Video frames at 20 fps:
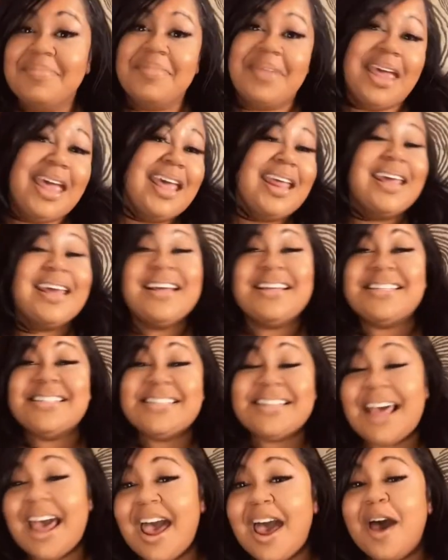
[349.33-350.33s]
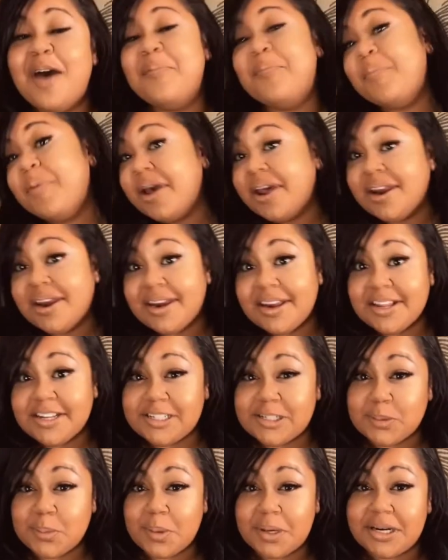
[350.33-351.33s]
And it's sad, but it
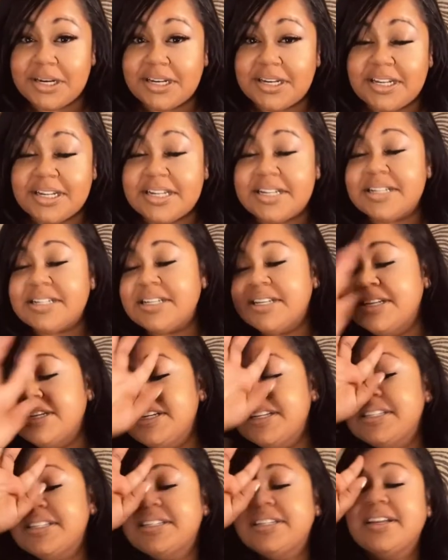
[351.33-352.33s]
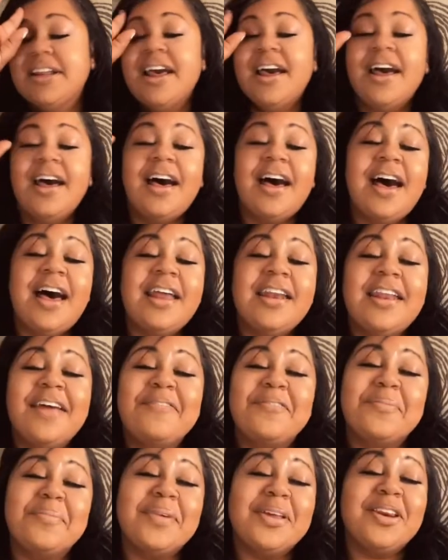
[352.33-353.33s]
is what it is. And listen, I've
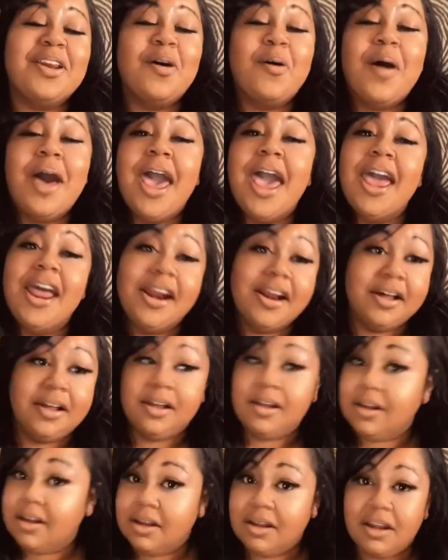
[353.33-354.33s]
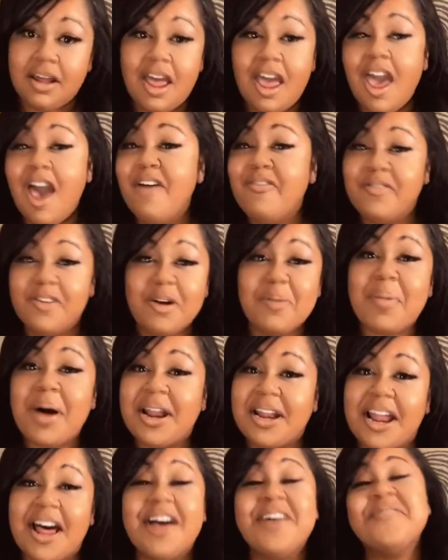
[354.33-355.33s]
never been no hater ever in my
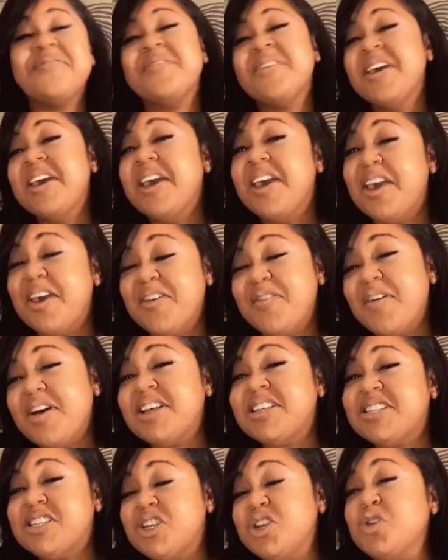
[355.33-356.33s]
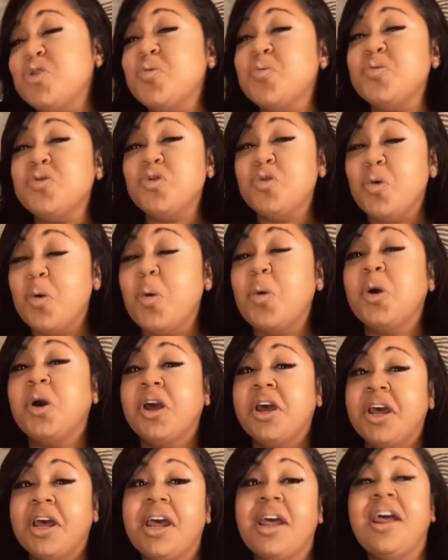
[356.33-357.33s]
life. If I see you doing
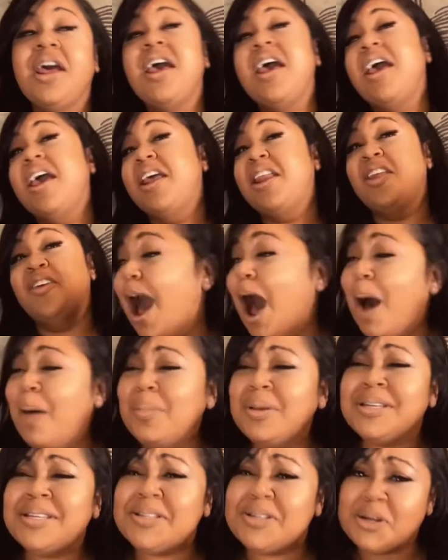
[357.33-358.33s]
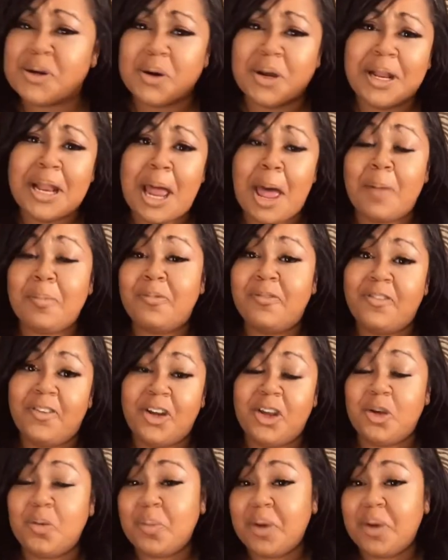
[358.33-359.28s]
good, and I'm going to still clap for you.